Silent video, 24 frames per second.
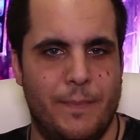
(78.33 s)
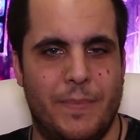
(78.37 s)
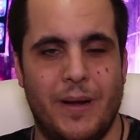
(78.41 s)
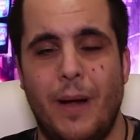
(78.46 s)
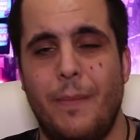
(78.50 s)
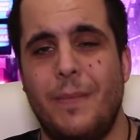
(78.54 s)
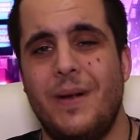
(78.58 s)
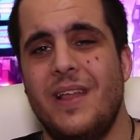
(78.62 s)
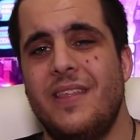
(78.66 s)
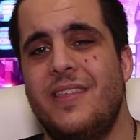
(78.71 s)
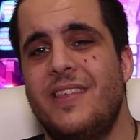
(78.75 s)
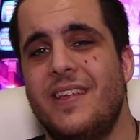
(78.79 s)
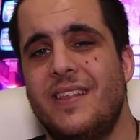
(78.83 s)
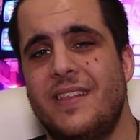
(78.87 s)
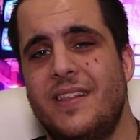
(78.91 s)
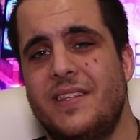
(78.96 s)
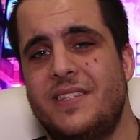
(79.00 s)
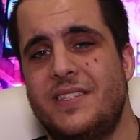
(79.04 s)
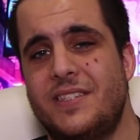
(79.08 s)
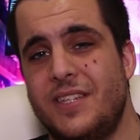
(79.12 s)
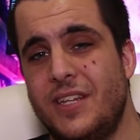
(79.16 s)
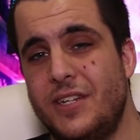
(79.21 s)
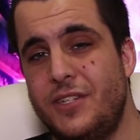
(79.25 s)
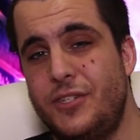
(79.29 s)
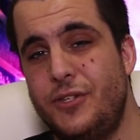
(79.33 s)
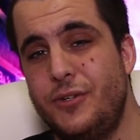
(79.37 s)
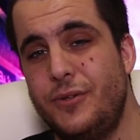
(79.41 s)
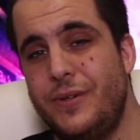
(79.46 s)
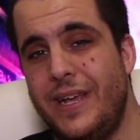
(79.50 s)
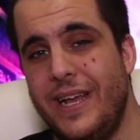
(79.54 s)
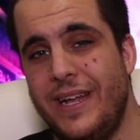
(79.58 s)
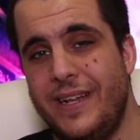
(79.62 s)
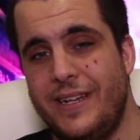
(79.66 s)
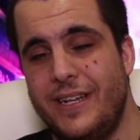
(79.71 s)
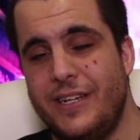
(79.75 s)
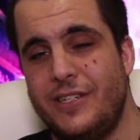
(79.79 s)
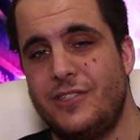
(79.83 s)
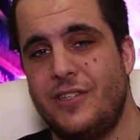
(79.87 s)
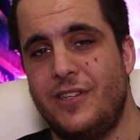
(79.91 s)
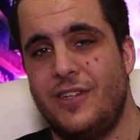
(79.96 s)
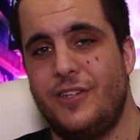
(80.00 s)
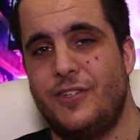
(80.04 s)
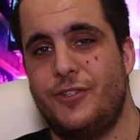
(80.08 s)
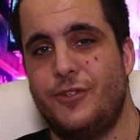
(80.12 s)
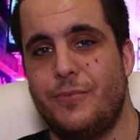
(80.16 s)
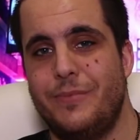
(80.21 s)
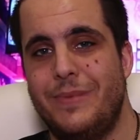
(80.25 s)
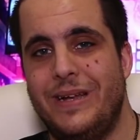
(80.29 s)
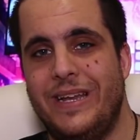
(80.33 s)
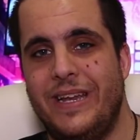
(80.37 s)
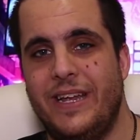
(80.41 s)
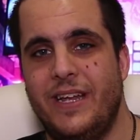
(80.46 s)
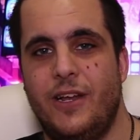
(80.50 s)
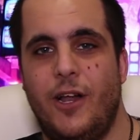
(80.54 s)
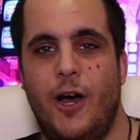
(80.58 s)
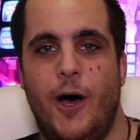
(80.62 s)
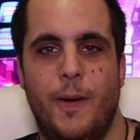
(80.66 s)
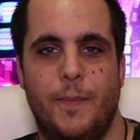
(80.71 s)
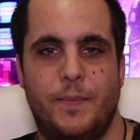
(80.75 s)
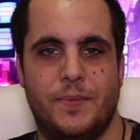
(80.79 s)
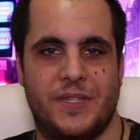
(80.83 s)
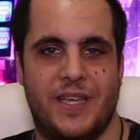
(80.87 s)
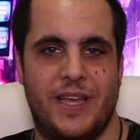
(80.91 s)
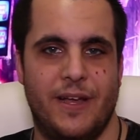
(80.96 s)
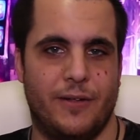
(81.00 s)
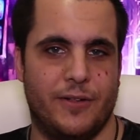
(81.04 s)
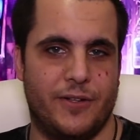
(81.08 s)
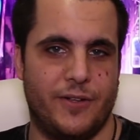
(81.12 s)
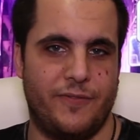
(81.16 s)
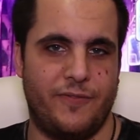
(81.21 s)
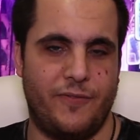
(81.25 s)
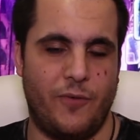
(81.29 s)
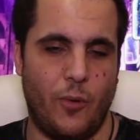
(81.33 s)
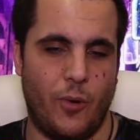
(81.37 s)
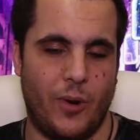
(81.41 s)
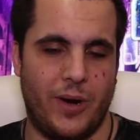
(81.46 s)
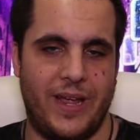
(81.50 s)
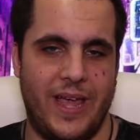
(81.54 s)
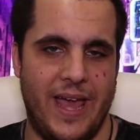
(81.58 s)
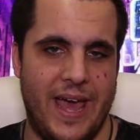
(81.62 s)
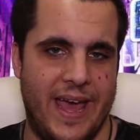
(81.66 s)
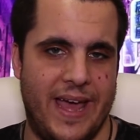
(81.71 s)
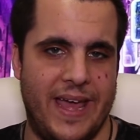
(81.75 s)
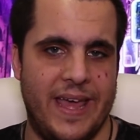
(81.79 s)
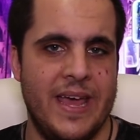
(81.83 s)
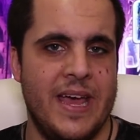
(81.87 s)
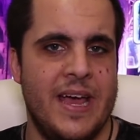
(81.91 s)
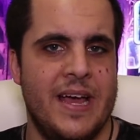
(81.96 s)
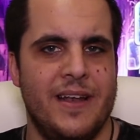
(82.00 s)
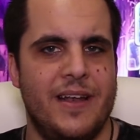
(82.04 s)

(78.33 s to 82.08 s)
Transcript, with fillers: but I'm gonna think this is a 2K digital intermediate upscaled to 4K.